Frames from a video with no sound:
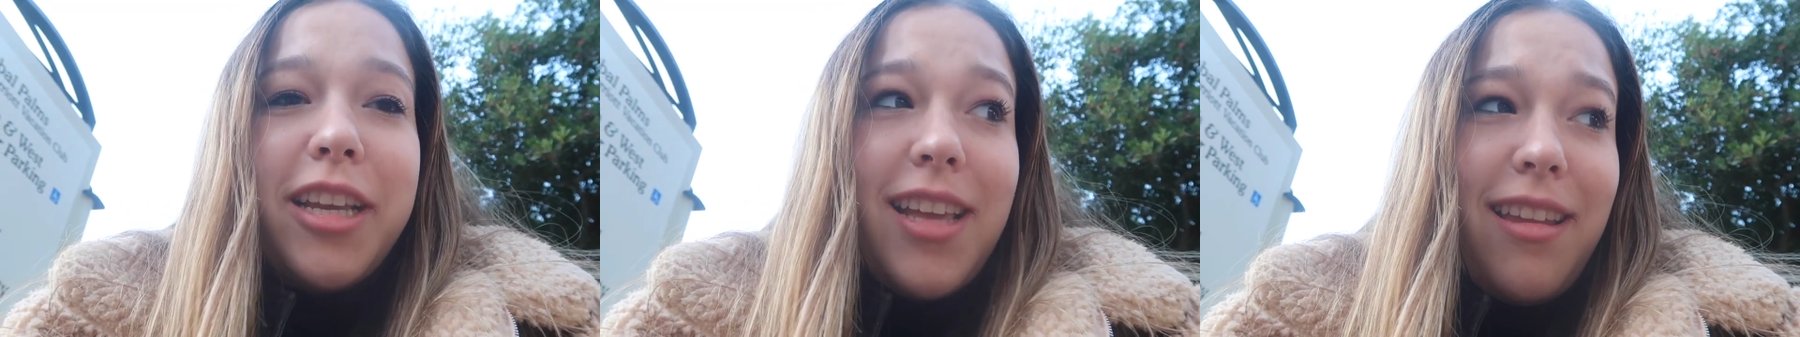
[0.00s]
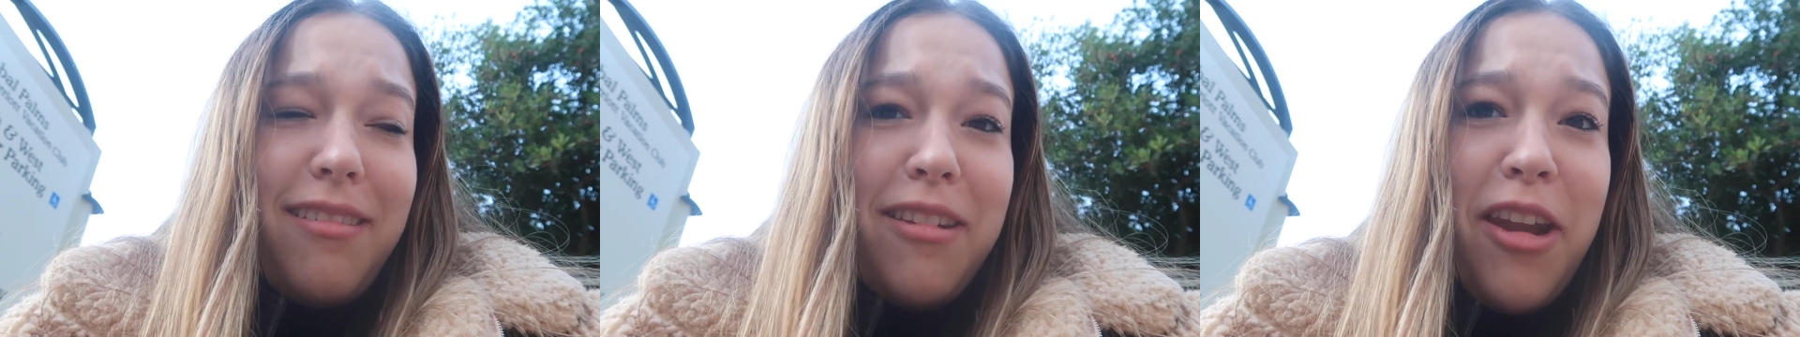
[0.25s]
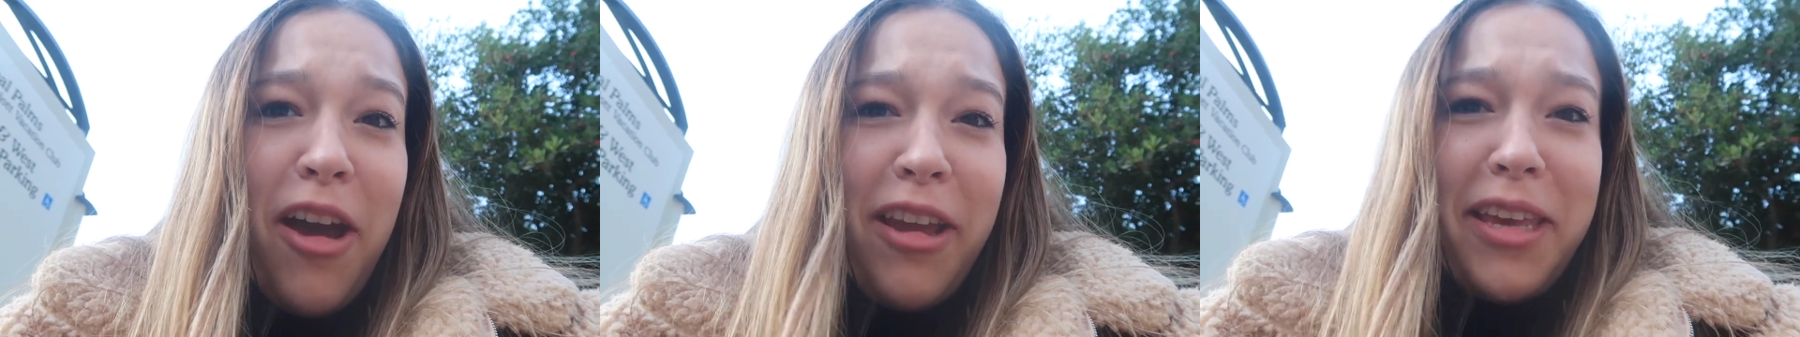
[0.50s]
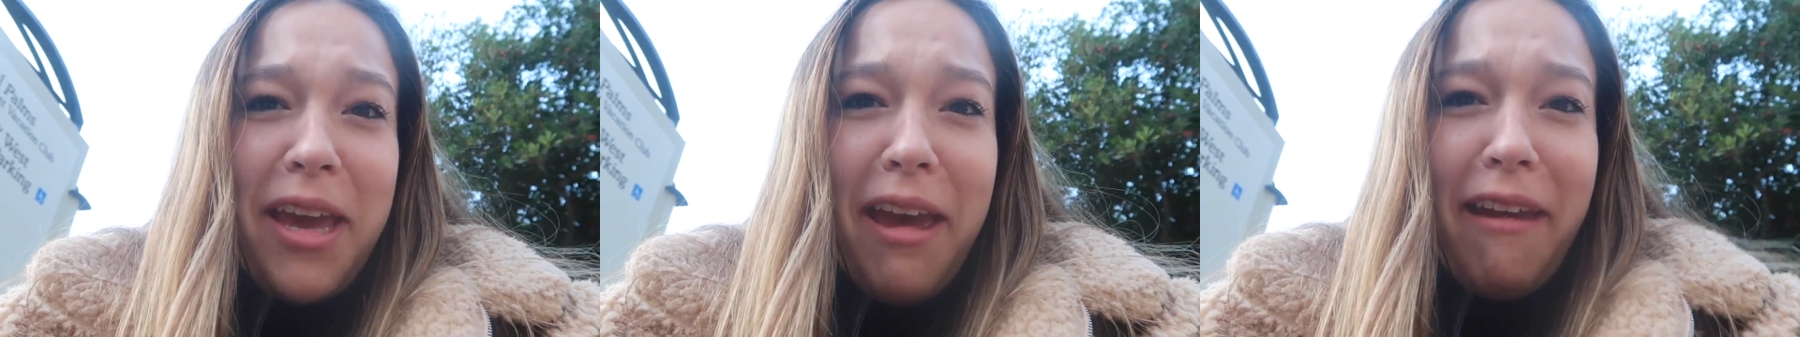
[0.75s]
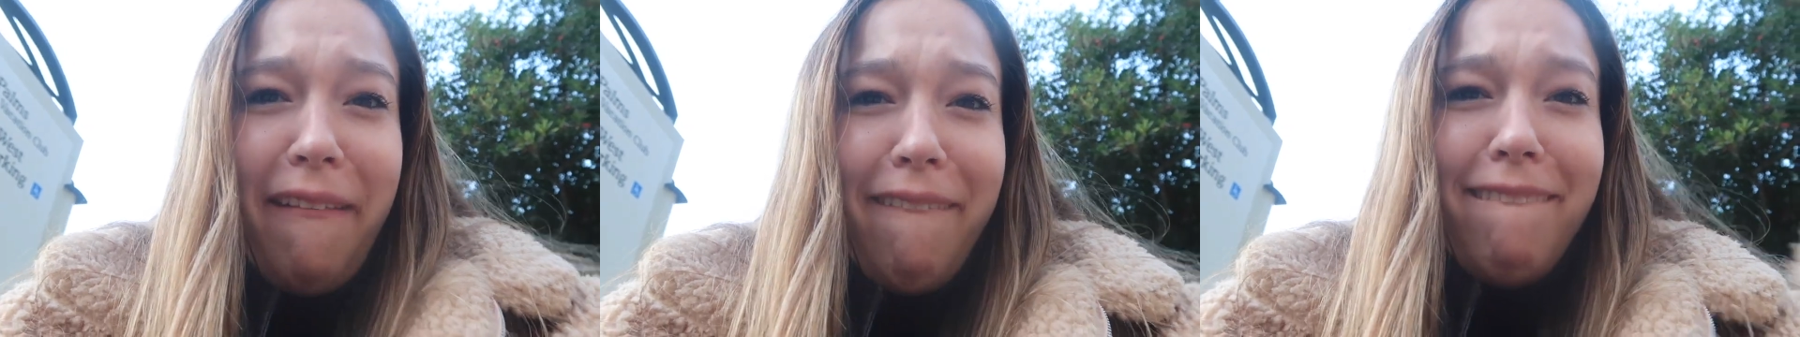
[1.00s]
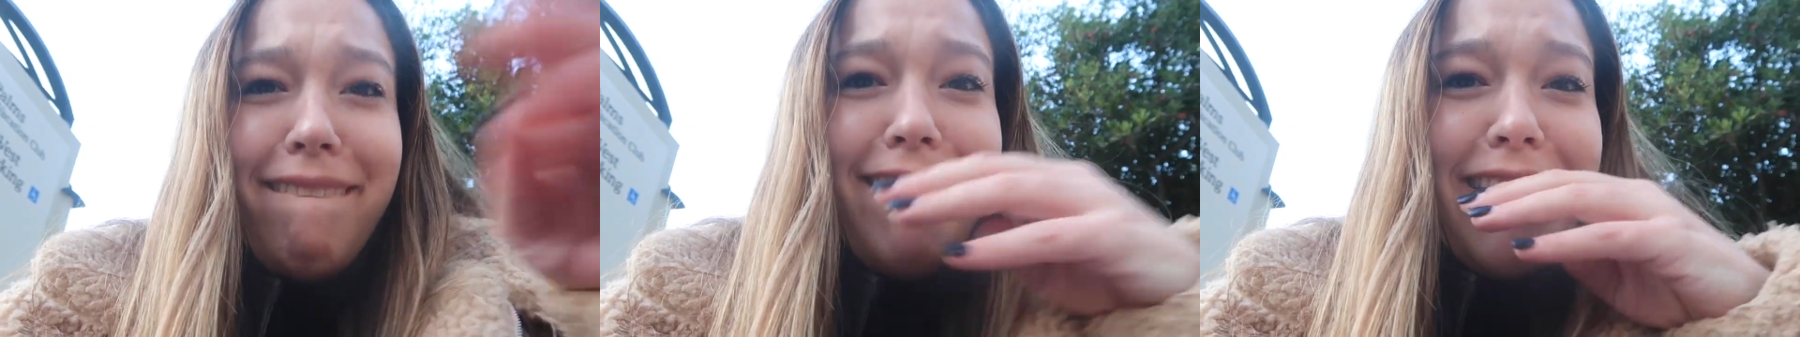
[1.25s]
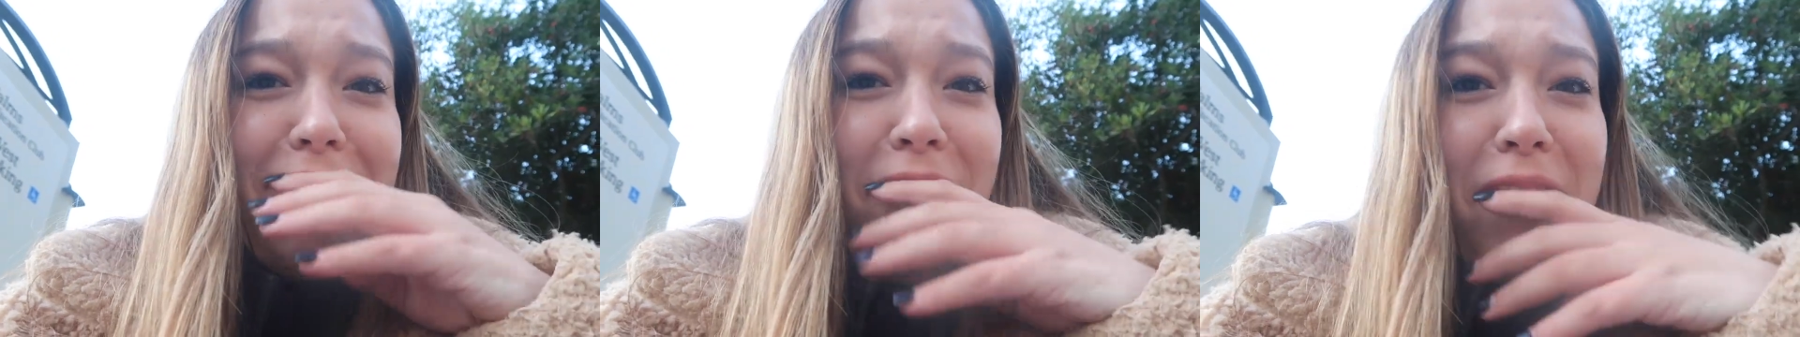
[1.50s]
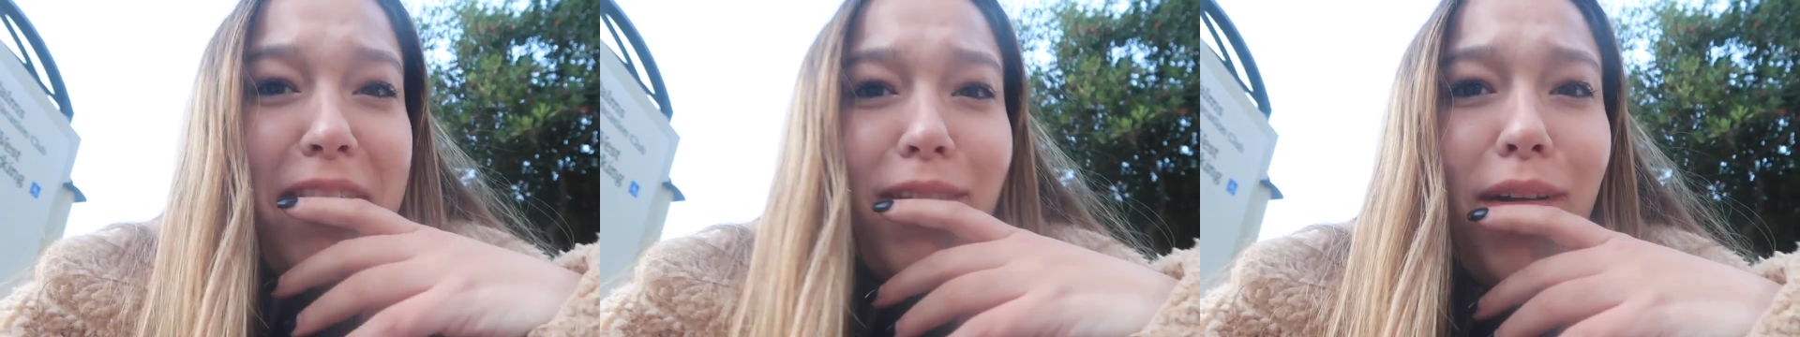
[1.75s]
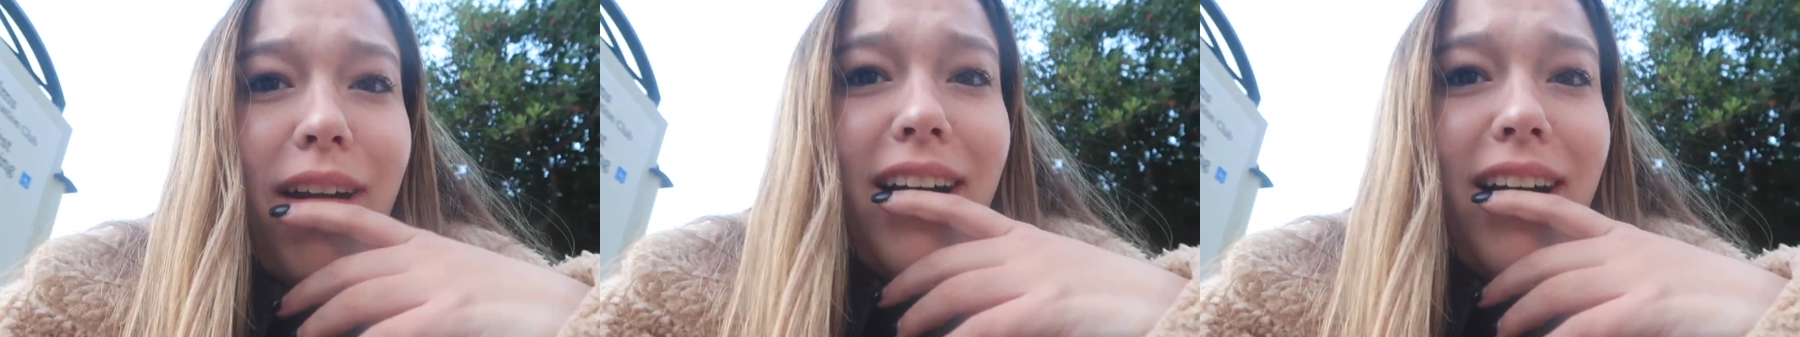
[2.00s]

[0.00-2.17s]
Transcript: said not yet. Isn't that so